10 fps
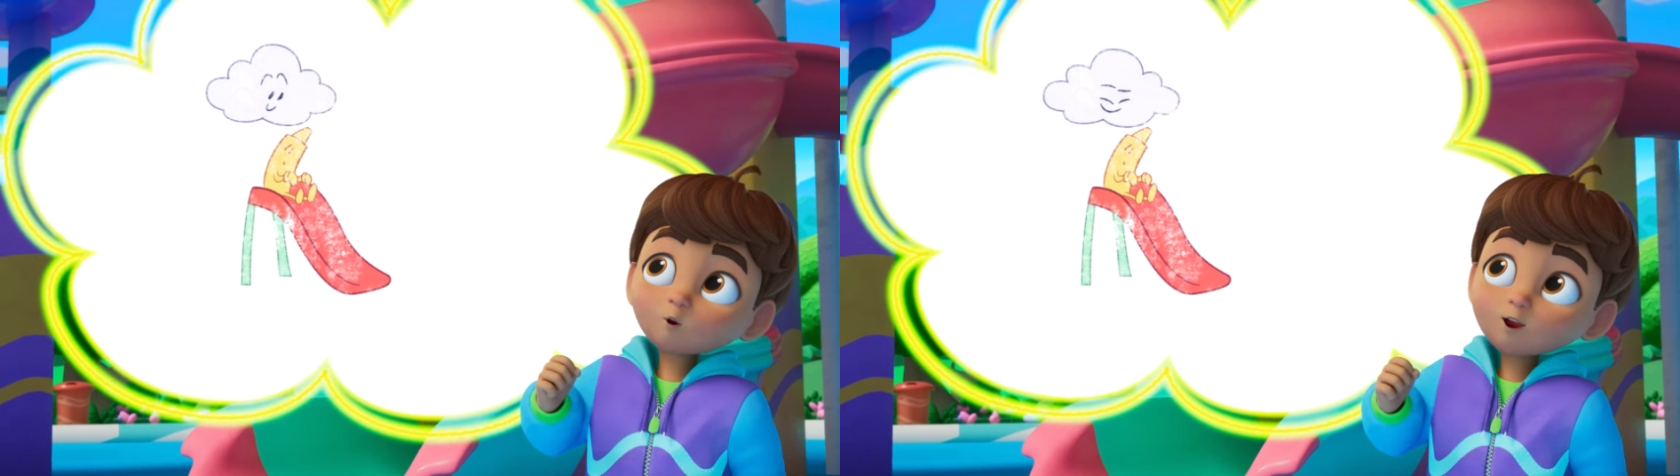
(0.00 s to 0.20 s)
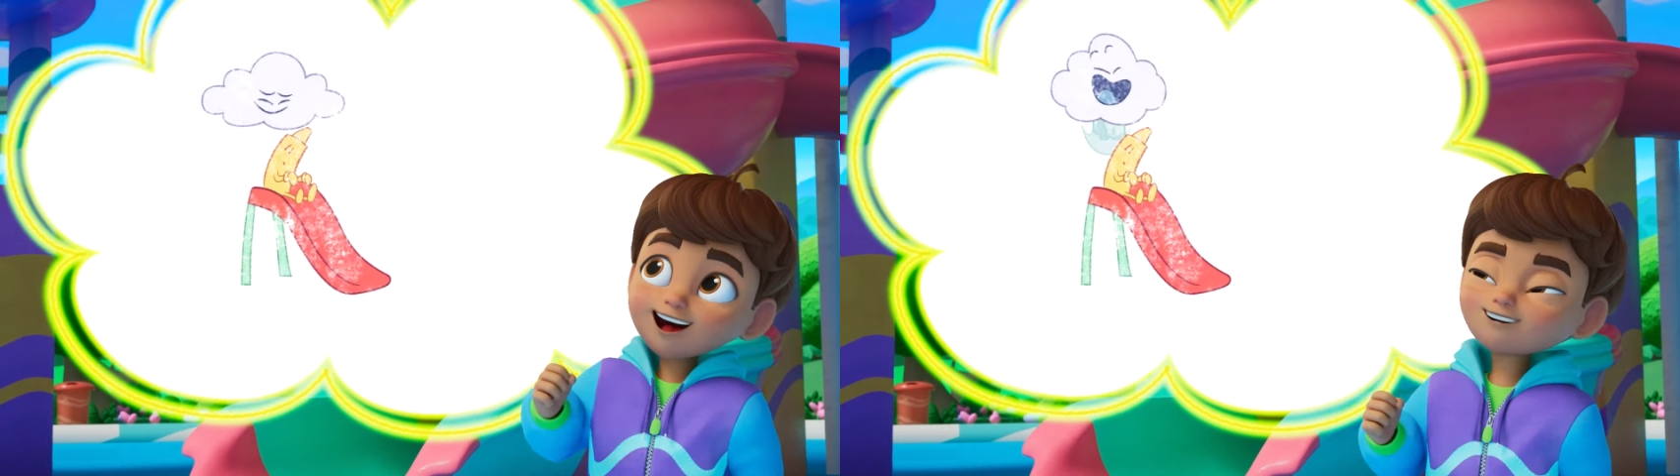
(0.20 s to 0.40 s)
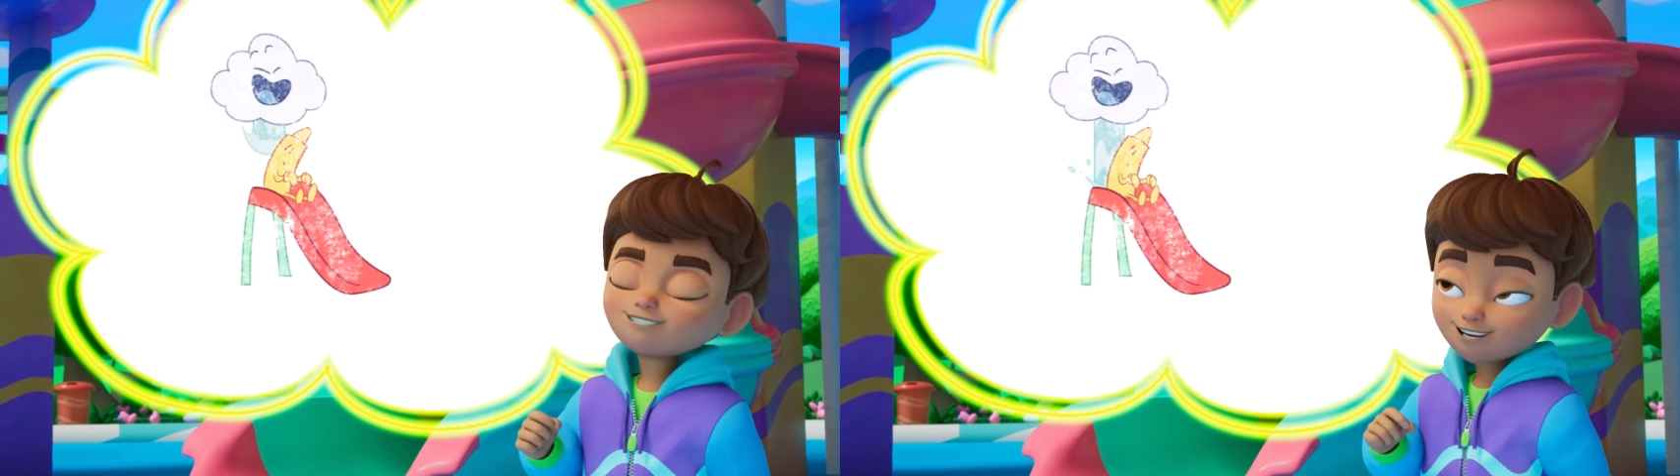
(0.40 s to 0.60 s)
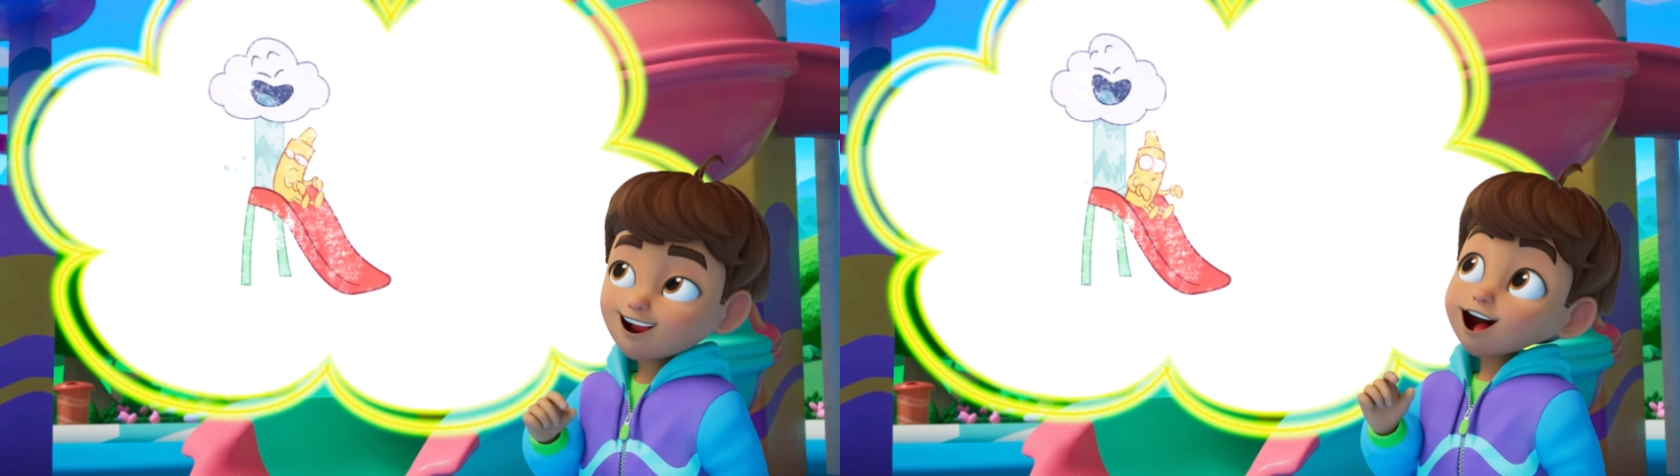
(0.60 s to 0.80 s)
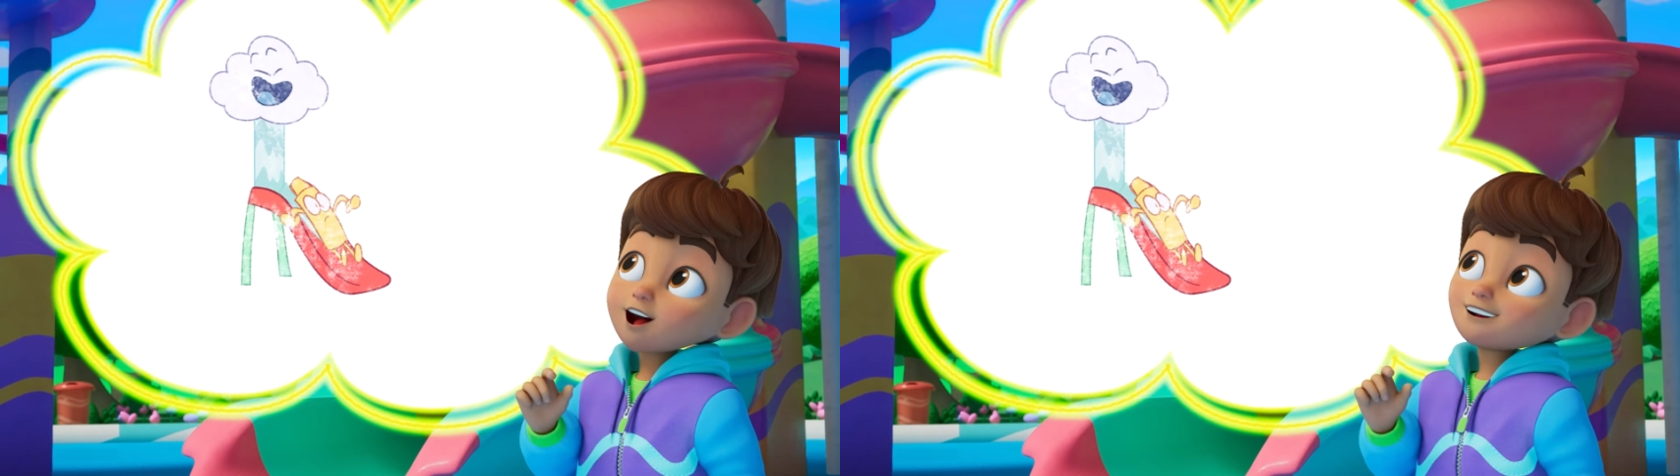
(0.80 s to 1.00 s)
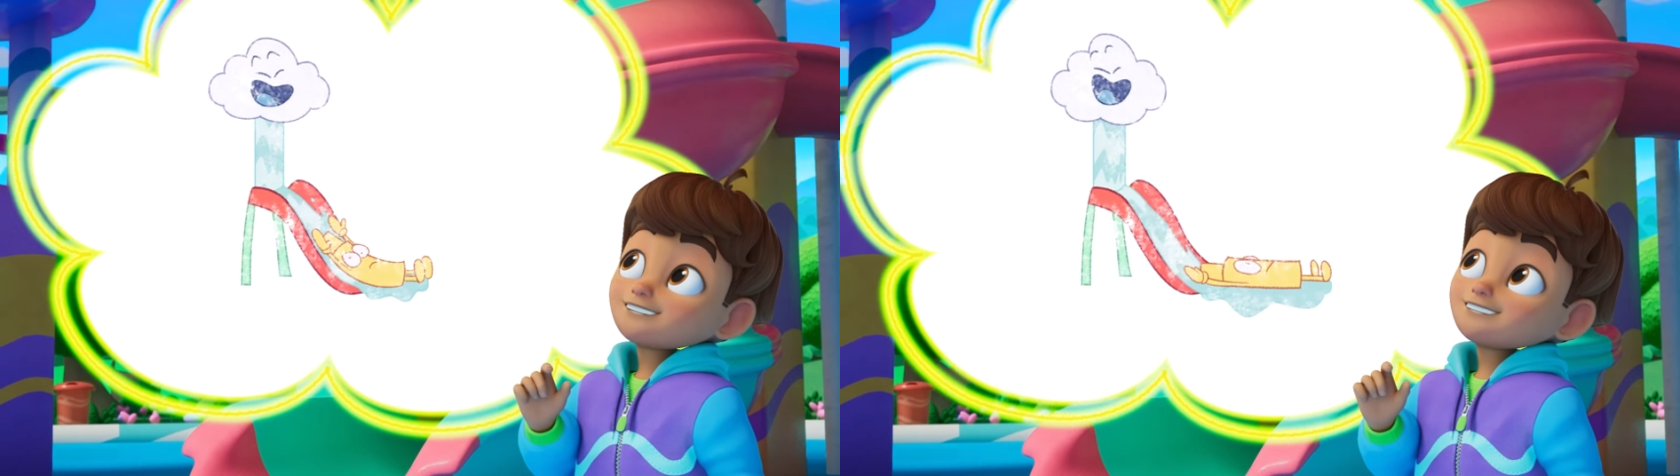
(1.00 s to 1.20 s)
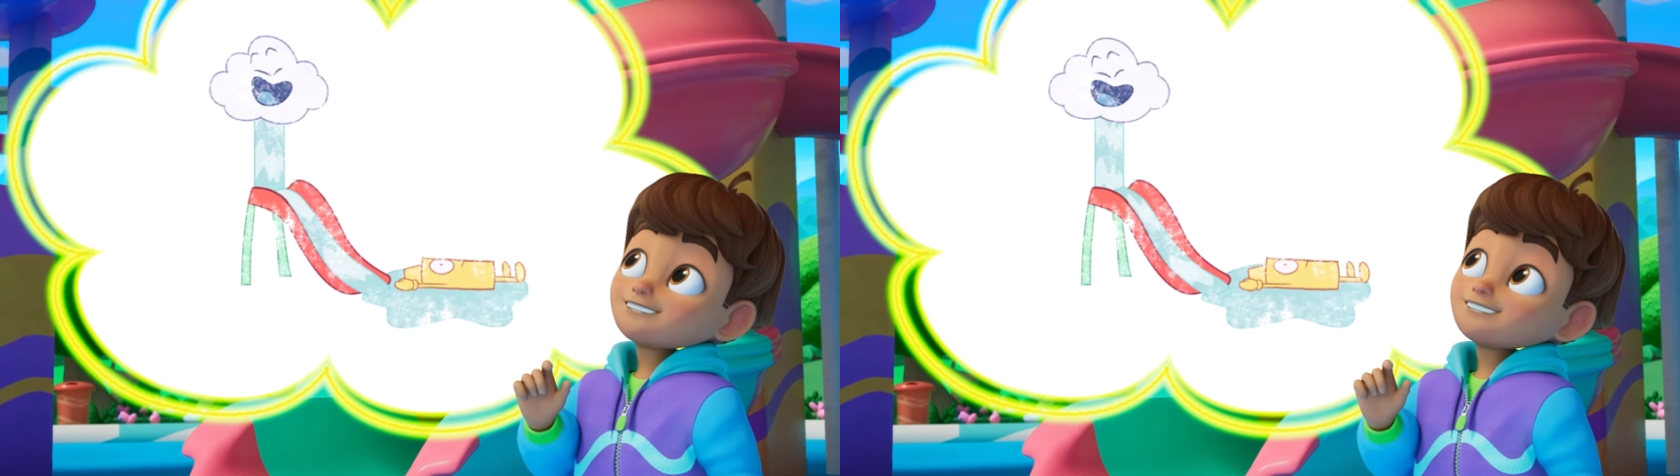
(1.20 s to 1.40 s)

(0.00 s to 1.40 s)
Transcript: water slide!